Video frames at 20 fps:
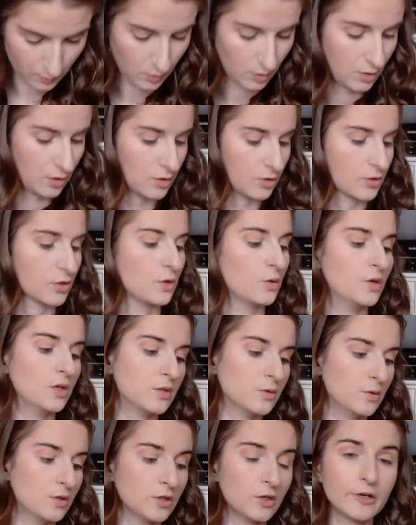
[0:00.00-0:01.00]
I'm going to just go
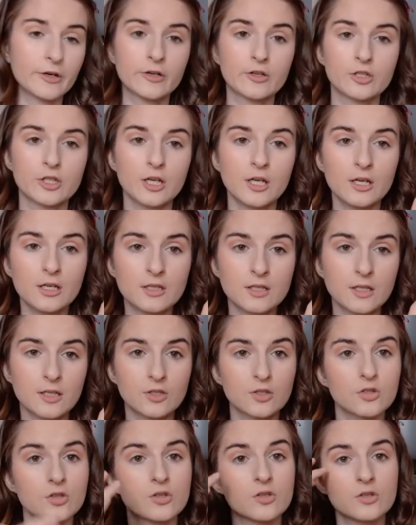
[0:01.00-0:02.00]
into a darker shade
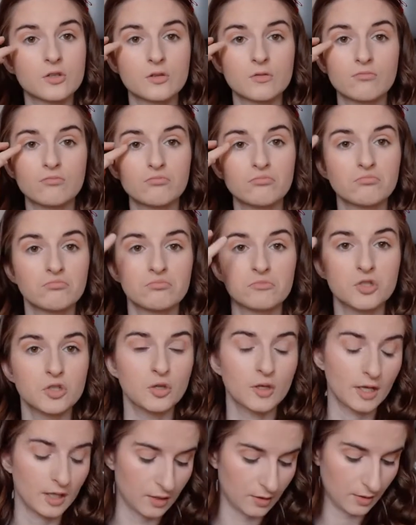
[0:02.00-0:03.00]
and just
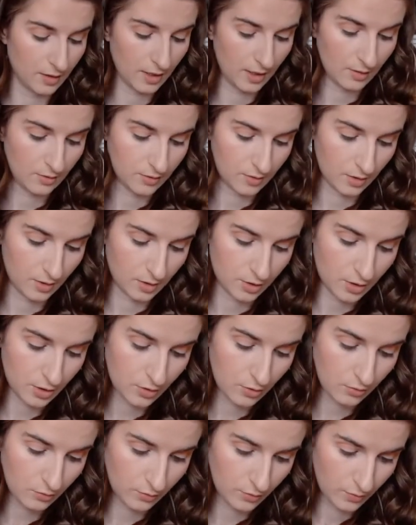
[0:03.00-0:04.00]
do that on the outside
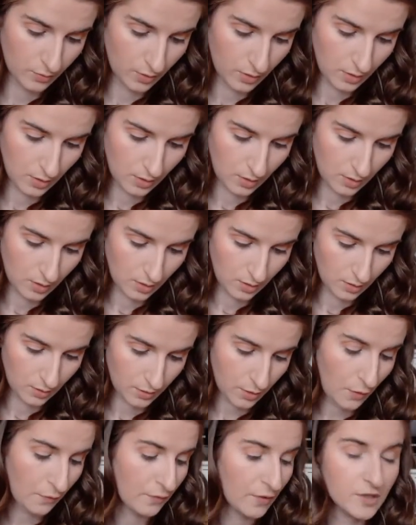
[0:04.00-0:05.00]
too.
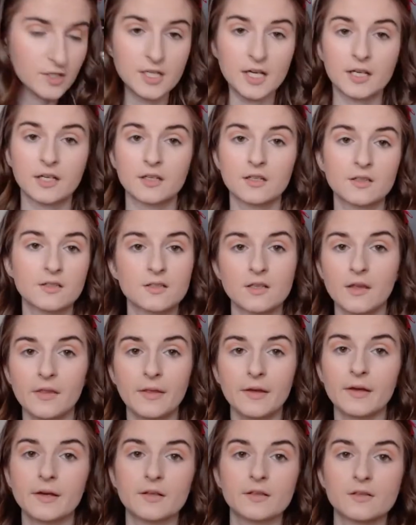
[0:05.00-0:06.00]
So far, Decadence, I
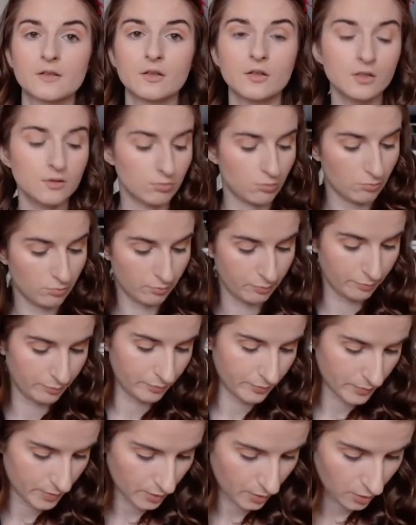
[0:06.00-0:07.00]
think, is good.
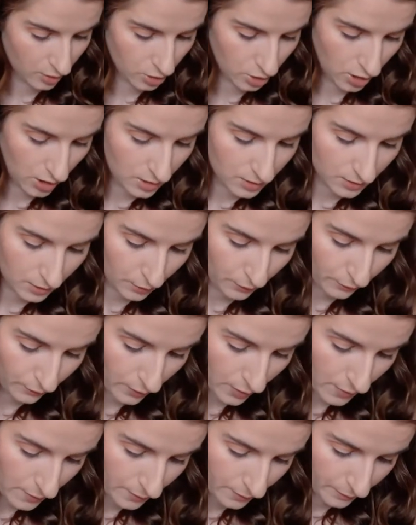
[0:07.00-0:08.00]
It's a good shade so
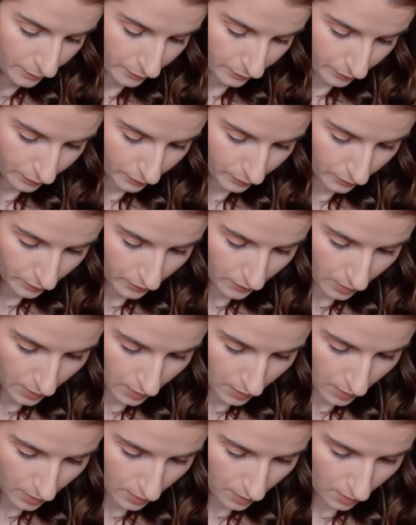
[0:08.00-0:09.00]
far.
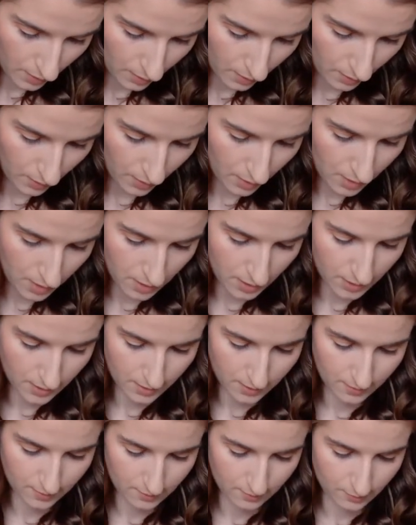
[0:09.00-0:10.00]
All right.
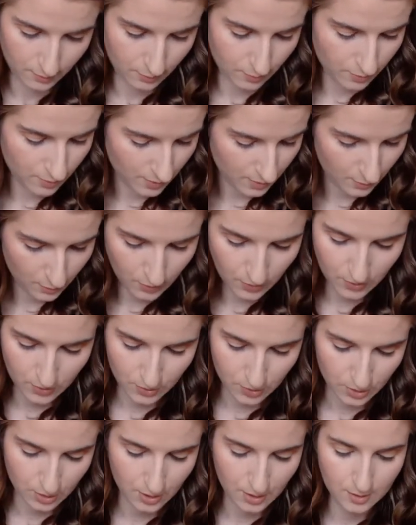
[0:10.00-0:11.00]
Oh, this one's
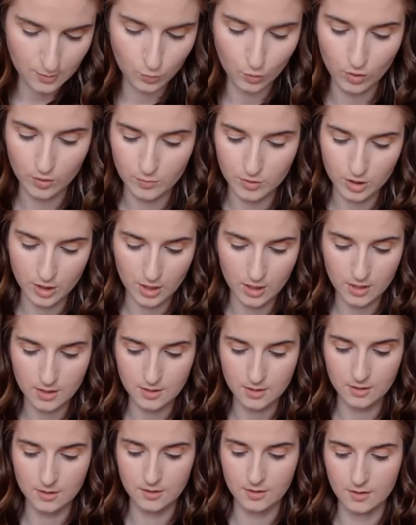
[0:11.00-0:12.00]
such a nice warm
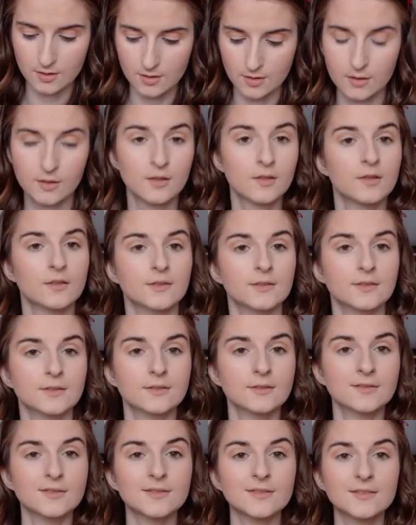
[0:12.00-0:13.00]
shade.
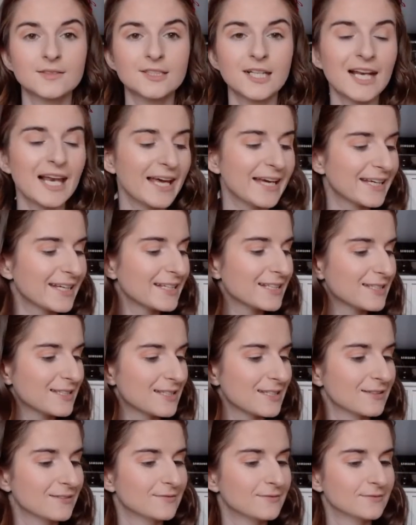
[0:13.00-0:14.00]
Oh, I like
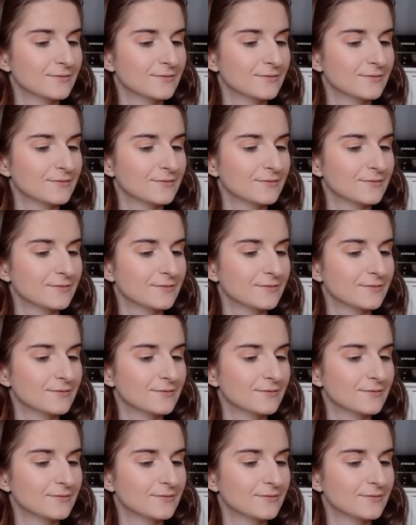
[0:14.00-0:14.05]
it.